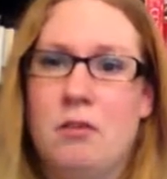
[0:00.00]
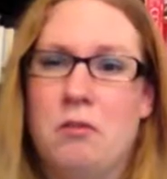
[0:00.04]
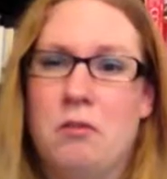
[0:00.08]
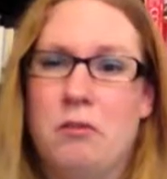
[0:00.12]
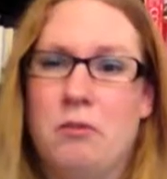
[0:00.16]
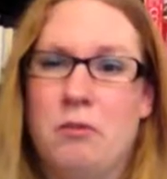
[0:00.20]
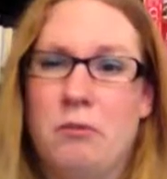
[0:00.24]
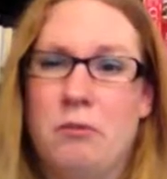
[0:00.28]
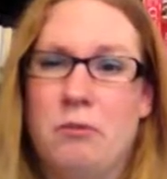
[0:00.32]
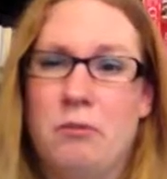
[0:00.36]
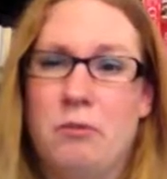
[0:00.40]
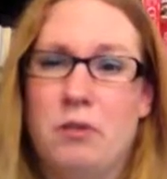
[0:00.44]

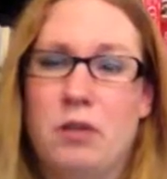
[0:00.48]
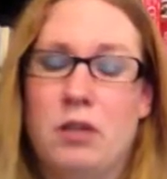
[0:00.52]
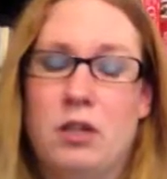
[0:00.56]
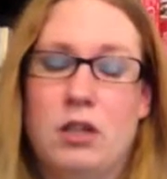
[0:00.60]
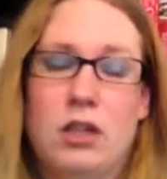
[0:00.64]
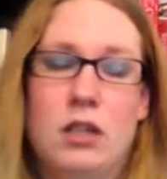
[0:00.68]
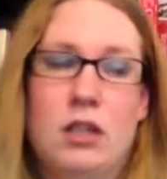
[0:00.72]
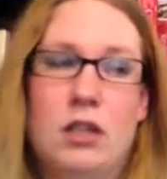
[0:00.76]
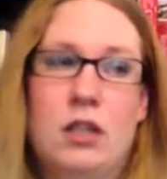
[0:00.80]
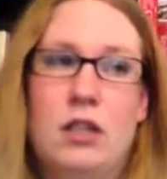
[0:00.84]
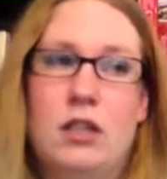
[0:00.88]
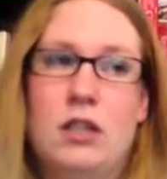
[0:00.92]
Ooh.
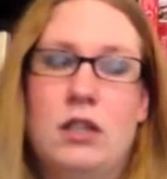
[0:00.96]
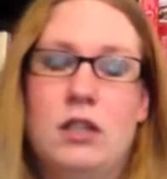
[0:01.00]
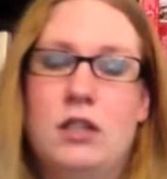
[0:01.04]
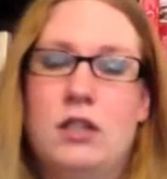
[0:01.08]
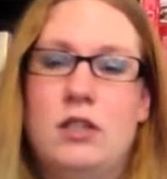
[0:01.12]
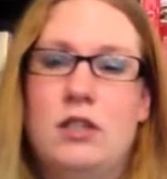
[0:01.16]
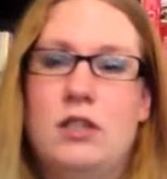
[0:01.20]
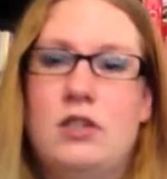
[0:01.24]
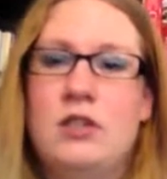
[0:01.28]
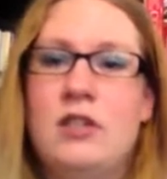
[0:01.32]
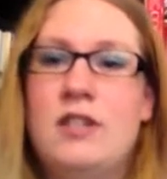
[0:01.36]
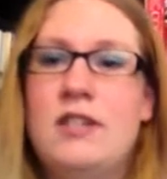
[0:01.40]

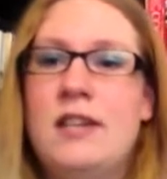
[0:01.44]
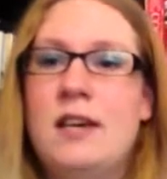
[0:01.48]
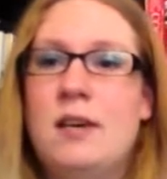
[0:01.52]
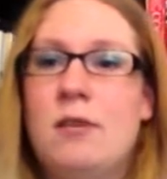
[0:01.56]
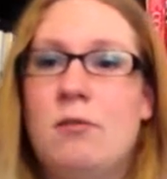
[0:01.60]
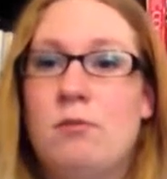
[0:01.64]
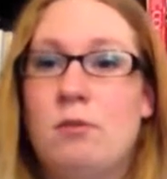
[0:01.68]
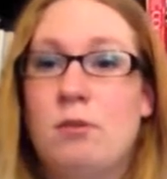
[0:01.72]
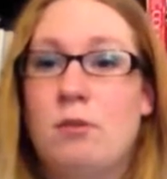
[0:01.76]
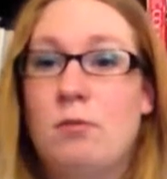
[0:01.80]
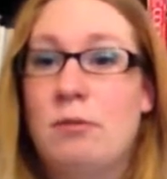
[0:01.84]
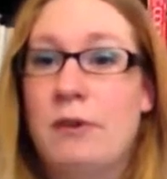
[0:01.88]
Turns
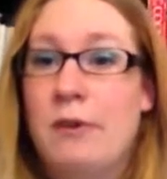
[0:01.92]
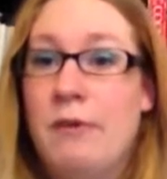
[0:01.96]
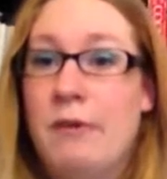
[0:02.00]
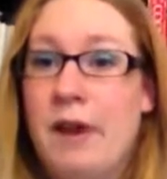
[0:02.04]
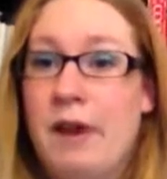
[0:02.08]
out the rear